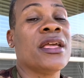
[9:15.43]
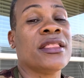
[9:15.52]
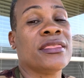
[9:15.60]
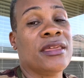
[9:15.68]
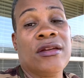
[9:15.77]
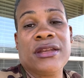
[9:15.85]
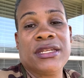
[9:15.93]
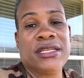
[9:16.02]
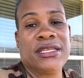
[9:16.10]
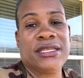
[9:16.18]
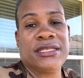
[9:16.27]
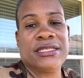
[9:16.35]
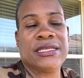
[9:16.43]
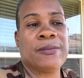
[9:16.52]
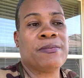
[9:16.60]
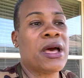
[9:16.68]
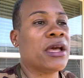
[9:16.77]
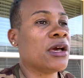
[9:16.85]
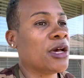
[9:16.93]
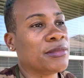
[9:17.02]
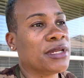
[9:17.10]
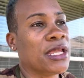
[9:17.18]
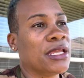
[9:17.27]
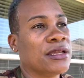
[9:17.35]
there it is, my
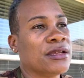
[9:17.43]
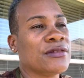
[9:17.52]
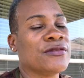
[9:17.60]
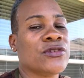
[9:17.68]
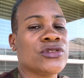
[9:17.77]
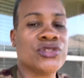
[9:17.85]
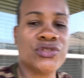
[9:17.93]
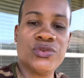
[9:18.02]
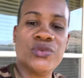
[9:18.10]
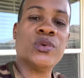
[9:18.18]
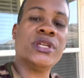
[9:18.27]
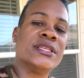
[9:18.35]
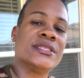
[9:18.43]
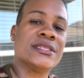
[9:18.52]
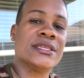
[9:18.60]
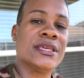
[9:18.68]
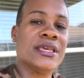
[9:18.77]
update for 2 weeks.